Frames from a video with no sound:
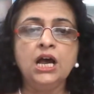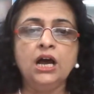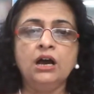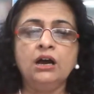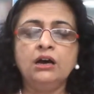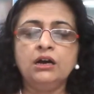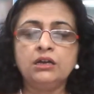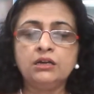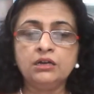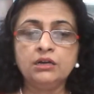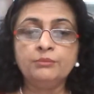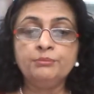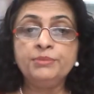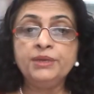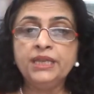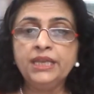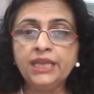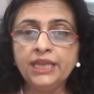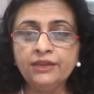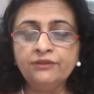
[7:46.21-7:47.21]
our
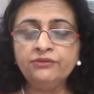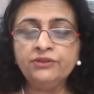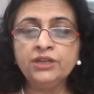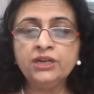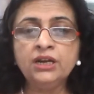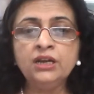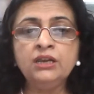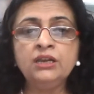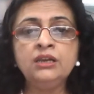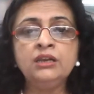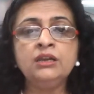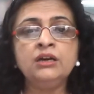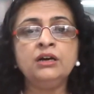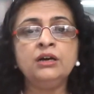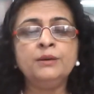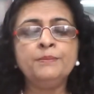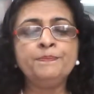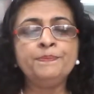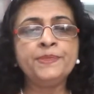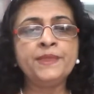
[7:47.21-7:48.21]

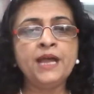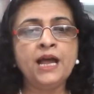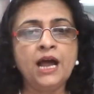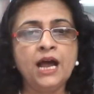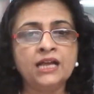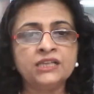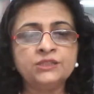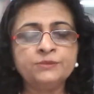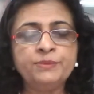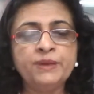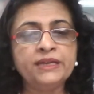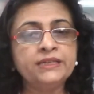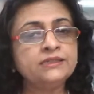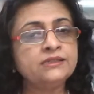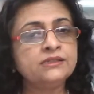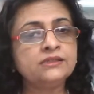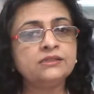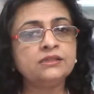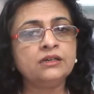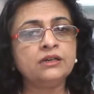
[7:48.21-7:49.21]
behavioral
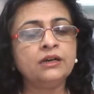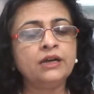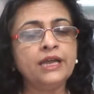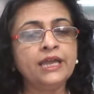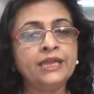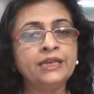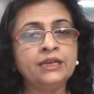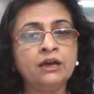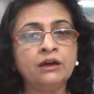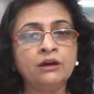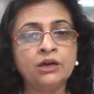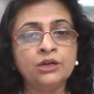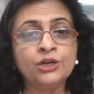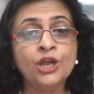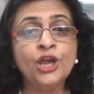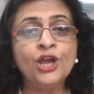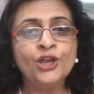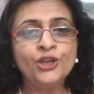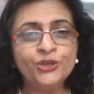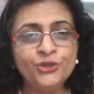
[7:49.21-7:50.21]
aspects and our
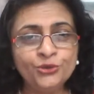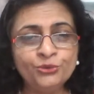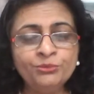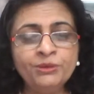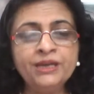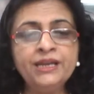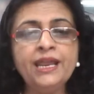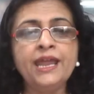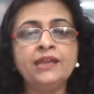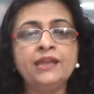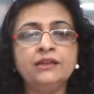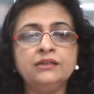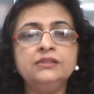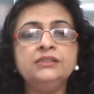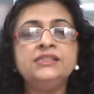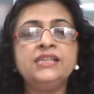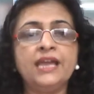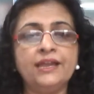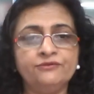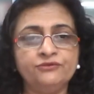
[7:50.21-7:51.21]
human
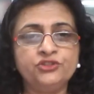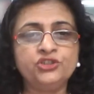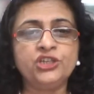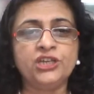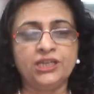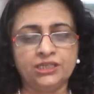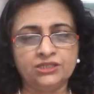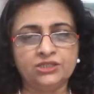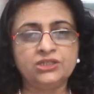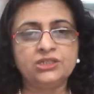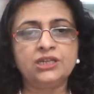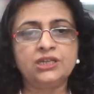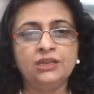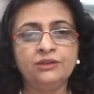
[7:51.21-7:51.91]
angles have changed.